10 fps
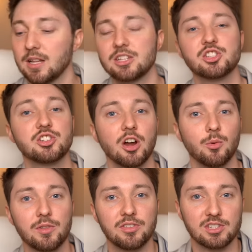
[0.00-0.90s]
But let's
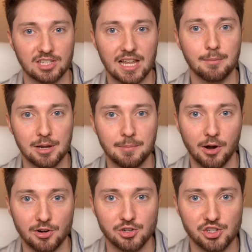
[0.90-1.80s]
start with the celebrity
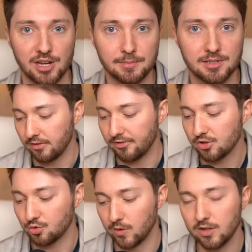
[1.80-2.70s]
partnerships. The
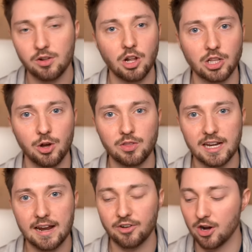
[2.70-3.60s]
first real cologne
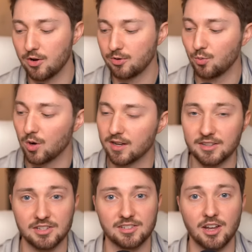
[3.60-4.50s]
that I ever owned
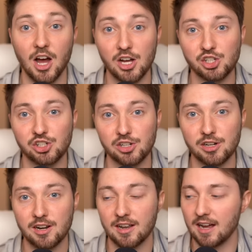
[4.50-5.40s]
was
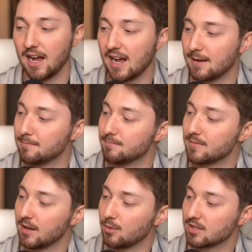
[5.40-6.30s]
Usher.
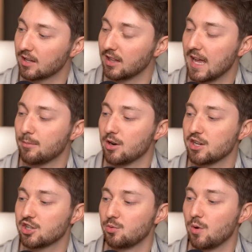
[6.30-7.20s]
It was a
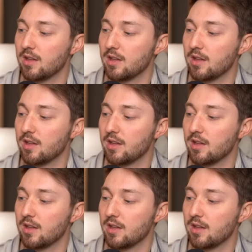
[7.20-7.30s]
collaboration